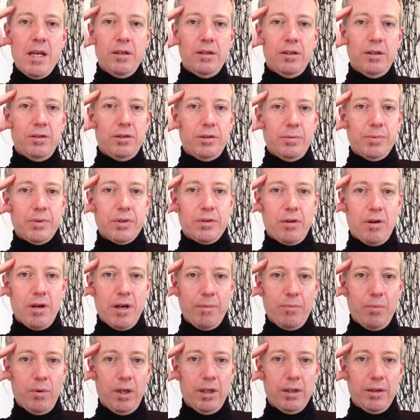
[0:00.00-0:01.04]
Do
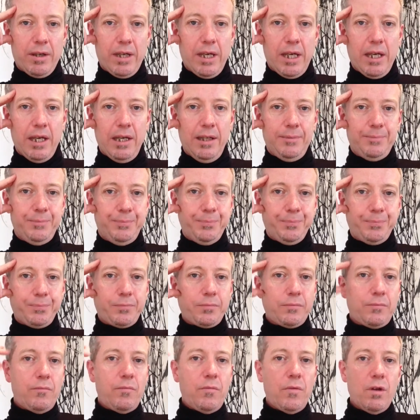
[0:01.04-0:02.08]
subscribe while you're here
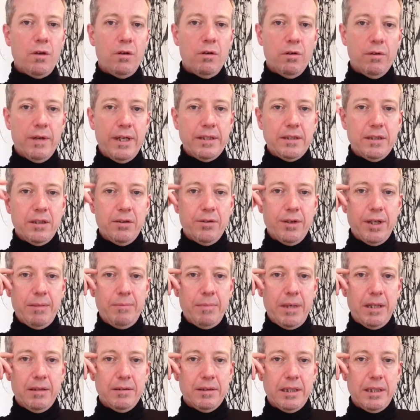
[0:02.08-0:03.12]
or enter your
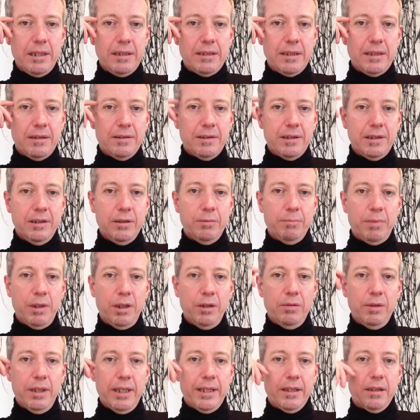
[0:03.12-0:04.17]
email details in the
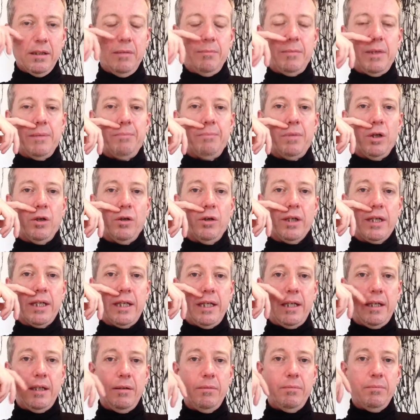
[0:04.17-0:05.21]
blue link on my blog
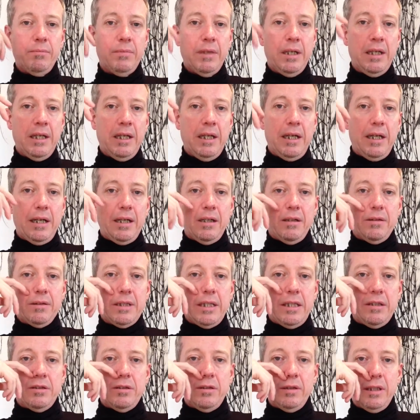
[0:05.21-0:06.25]
and I'll
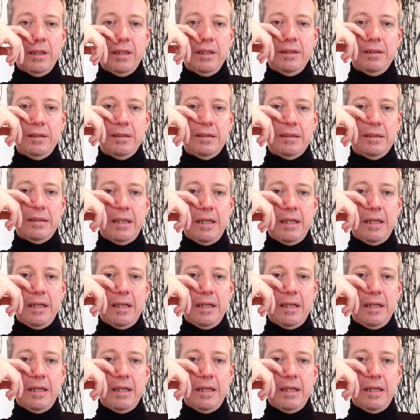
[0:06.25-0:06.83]
send you these